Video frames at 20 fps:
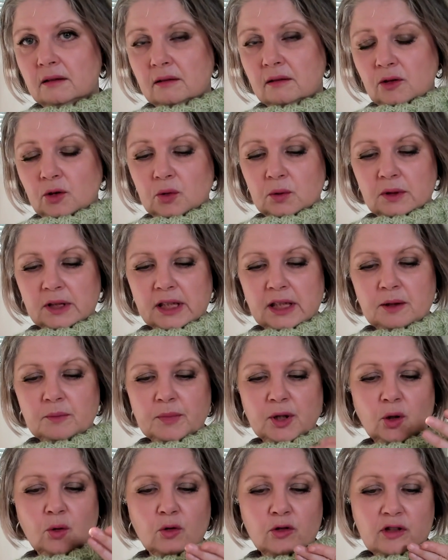green,
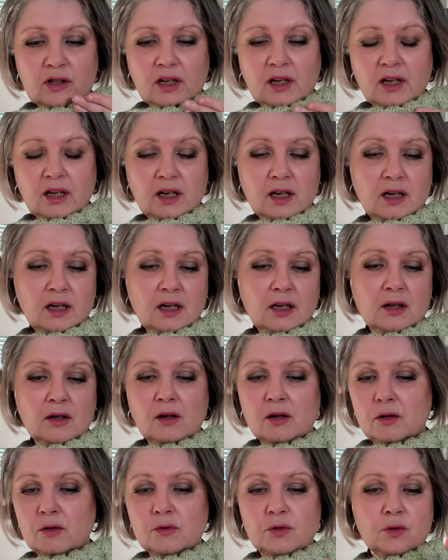because
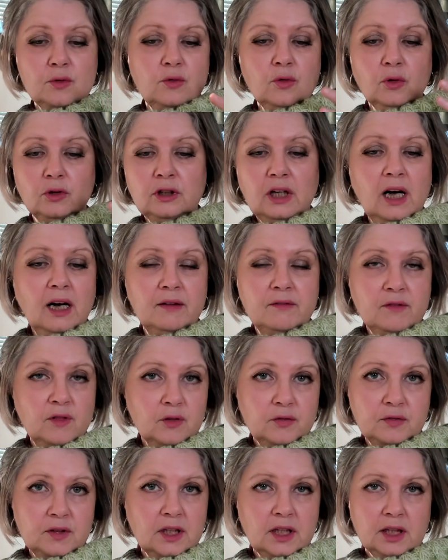here you don't have the
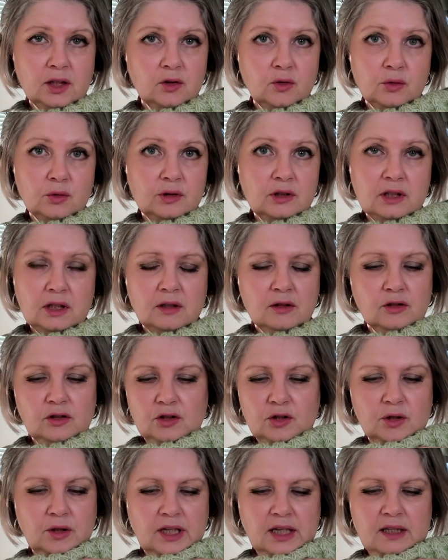feeling to see the
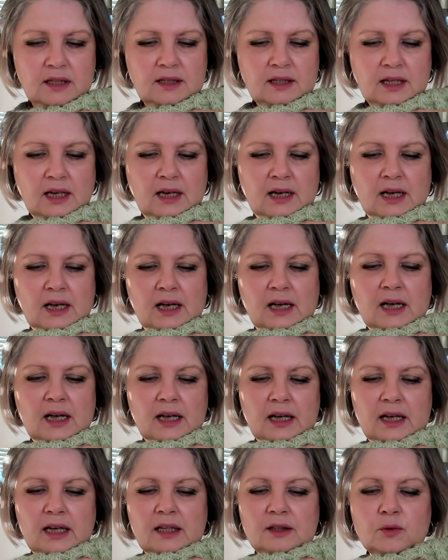strands,
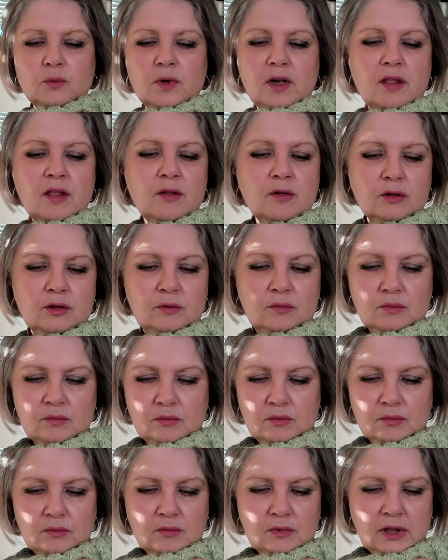and with the
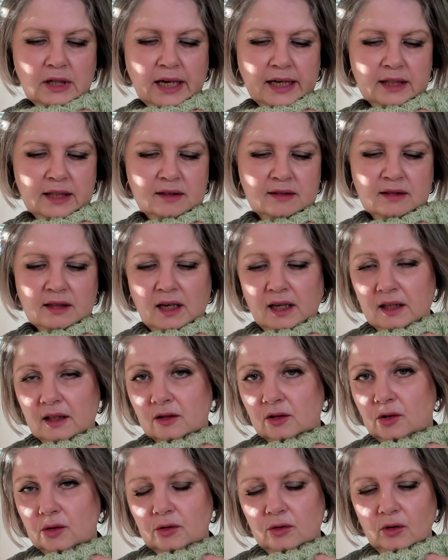light
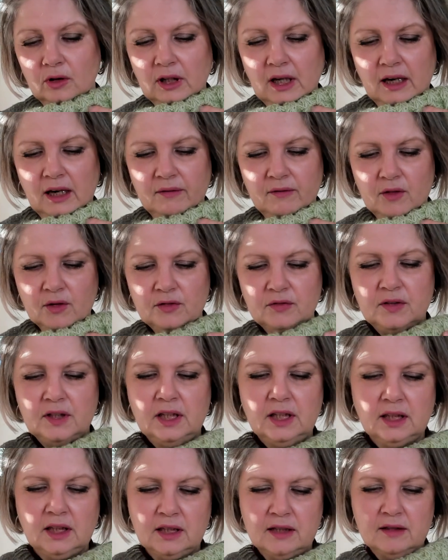cyan you don't have the
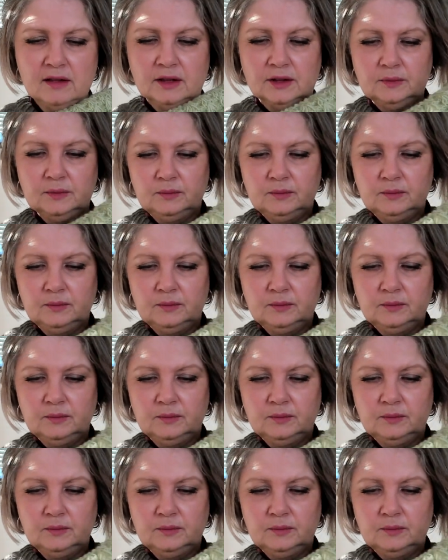feeling either.